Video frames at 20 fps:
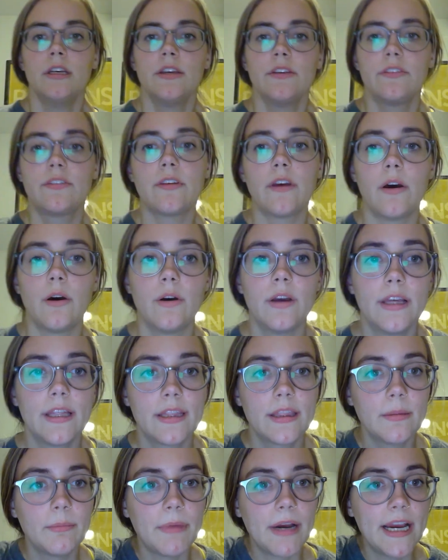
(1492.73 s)
So
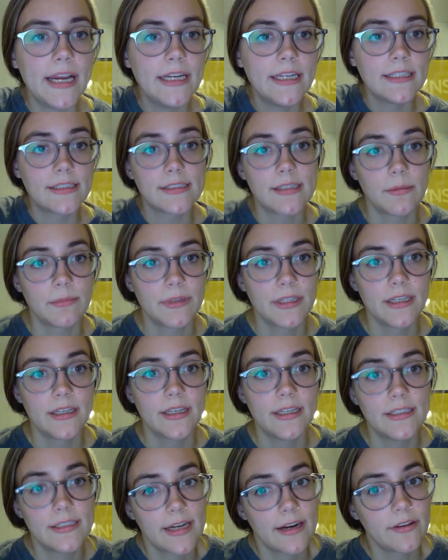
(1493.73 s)
the mind is something
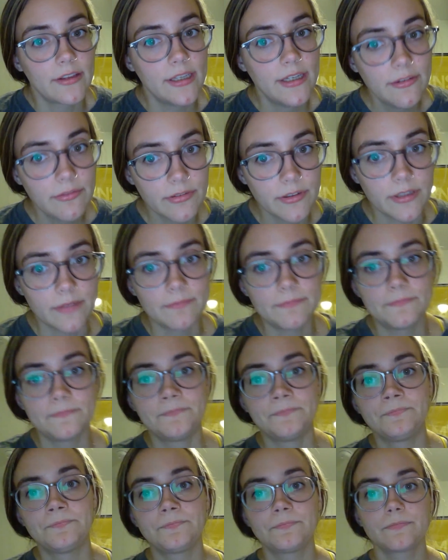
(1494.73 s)
entirely different.
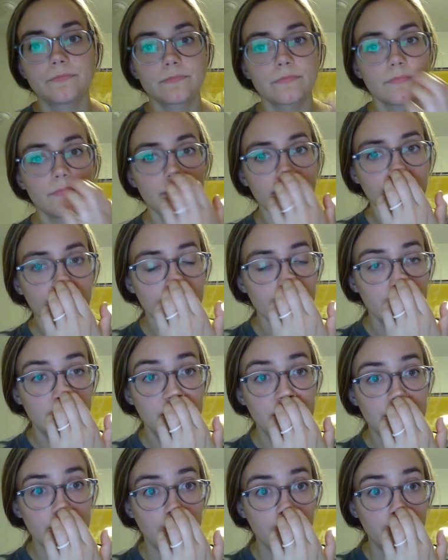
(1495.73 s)

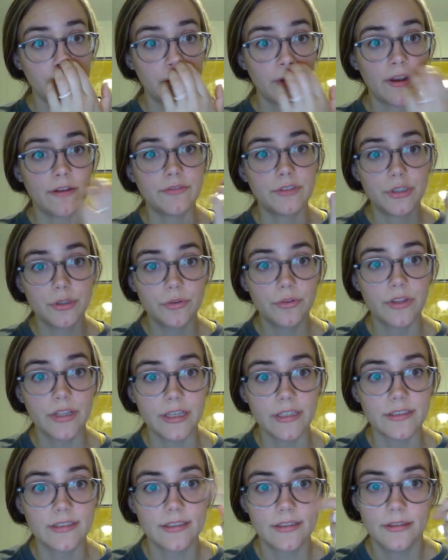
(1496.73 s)
So you have two
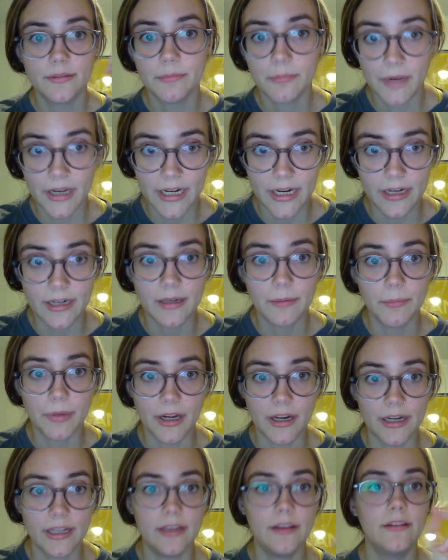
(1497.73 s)
things, mind,
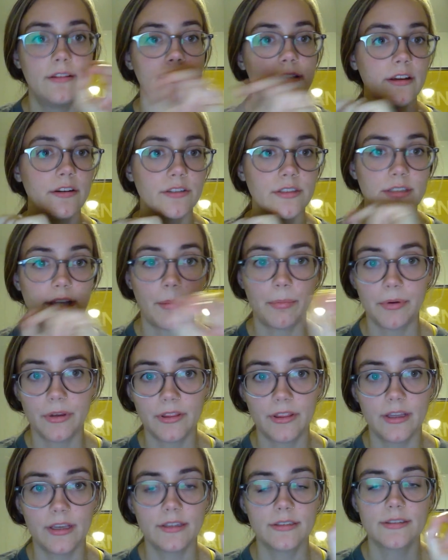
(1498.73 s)
body, they're separate
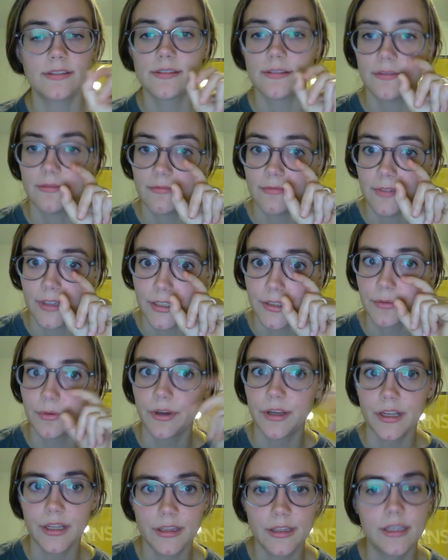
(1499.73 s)
things. That's where
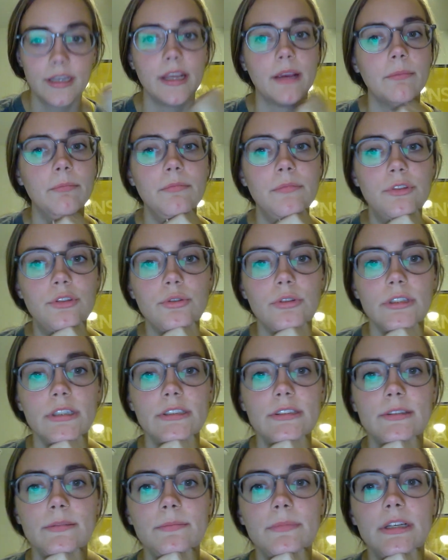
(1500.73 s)
you get the name
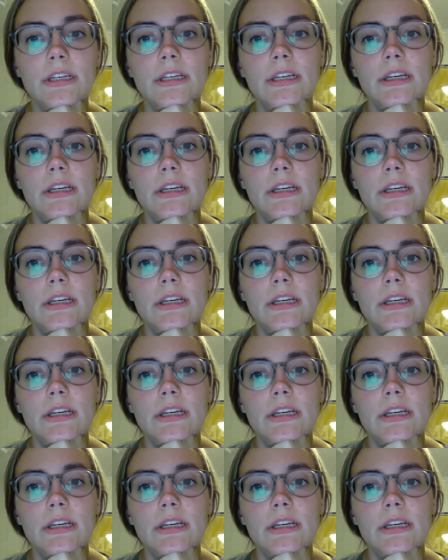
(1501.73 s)
dualism.